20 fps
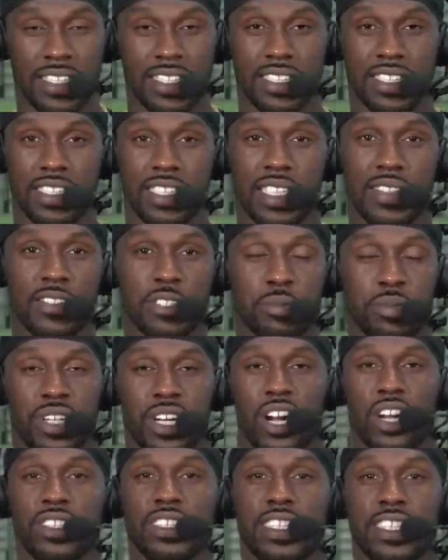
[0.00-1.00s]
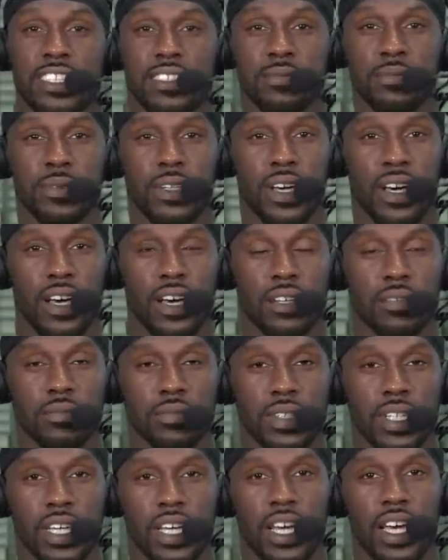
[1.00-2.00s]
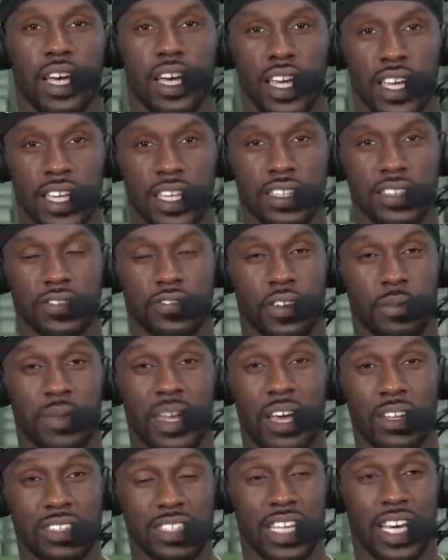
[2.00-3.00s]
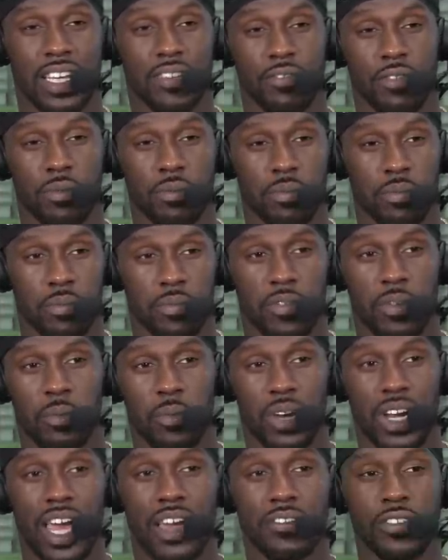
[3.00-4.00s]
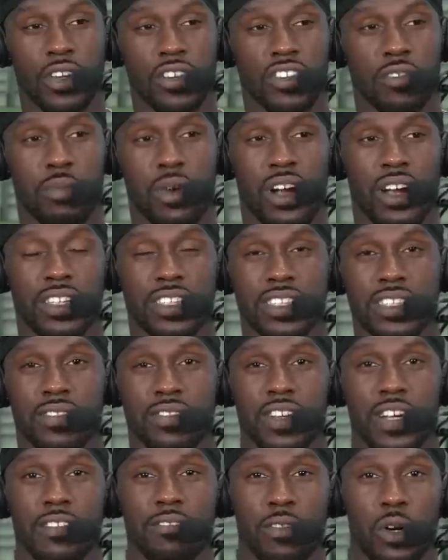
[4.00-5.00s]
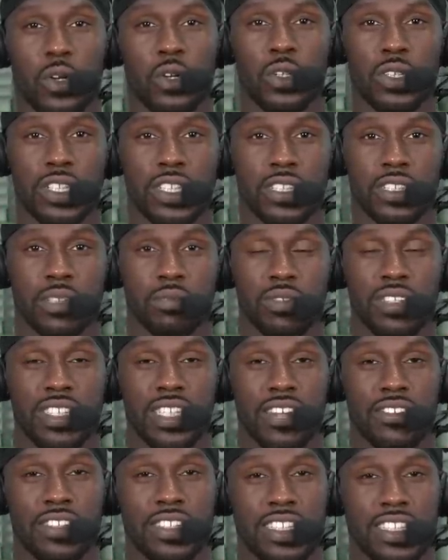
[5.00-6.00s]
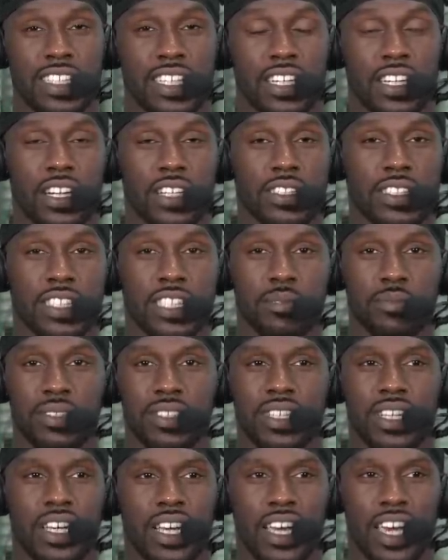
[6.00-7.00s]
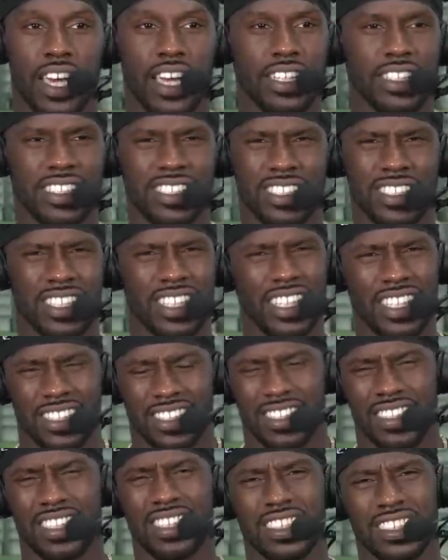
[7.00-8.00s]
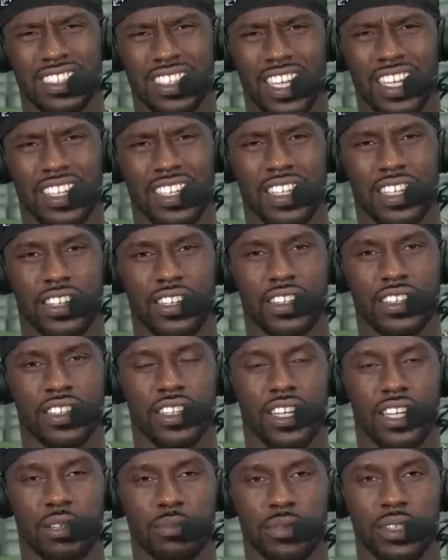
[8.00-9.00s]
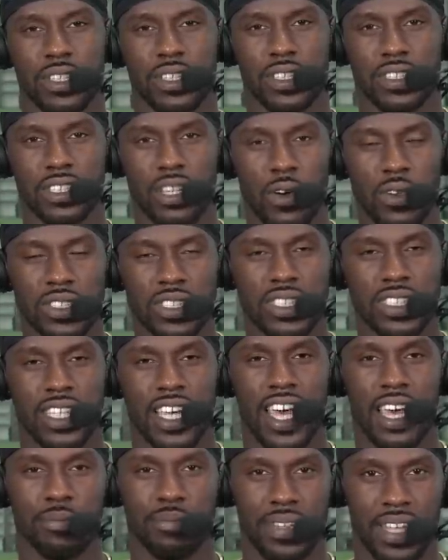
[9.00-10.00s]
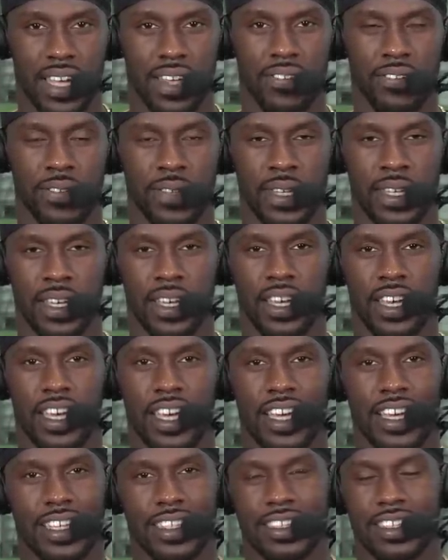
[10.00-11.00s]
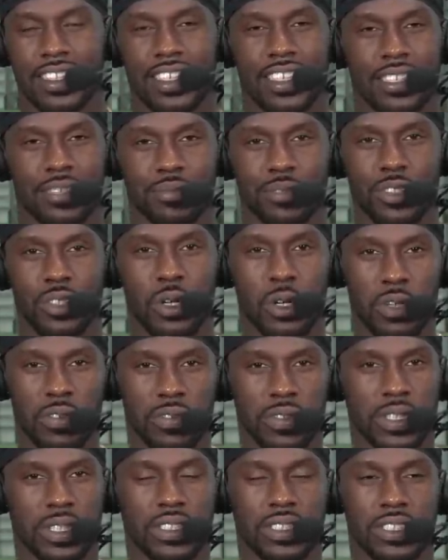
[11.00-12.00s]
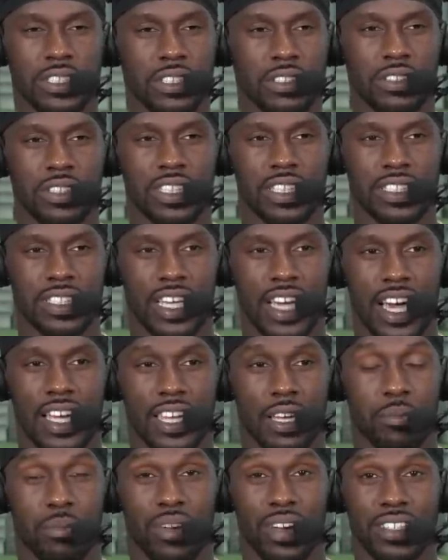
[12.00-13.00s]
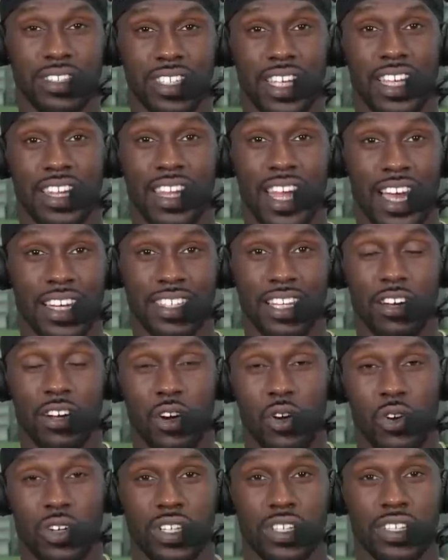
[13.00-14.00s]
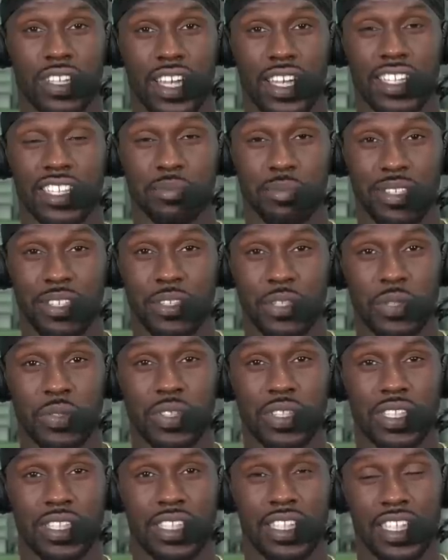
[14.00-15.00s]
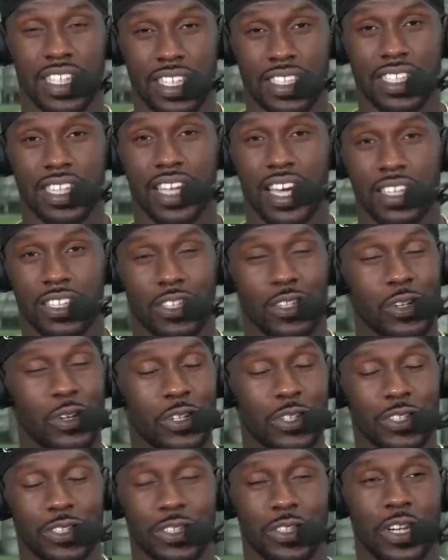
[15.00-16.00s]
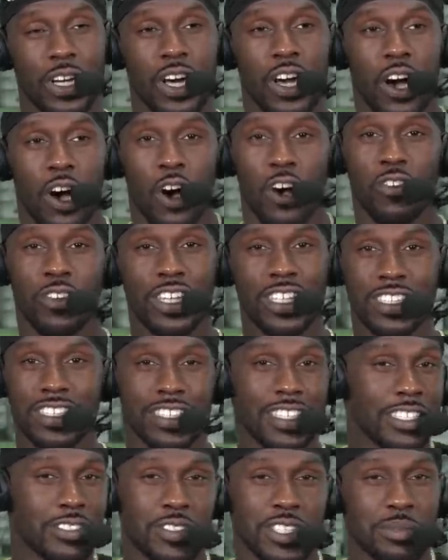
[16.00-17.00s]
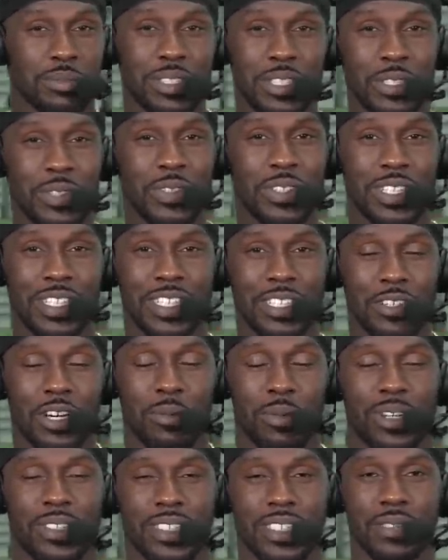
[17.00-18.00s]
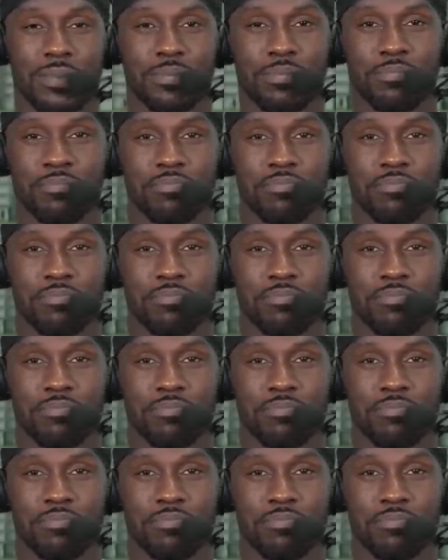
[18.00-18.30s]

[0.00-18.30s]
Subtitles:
just the defense, but on our team. He's from the outside, from what I've known of Marcus, he's a very vocal leader, and we definitely need that on our team. And just in the secondary, it's always good to have depth. And, you know, hopefully, you know, he's a guy that brings that lockdown corner that he's been doing, and he is a lockdown corner. So hopefully he just does what he's been doing, and he'll help our team.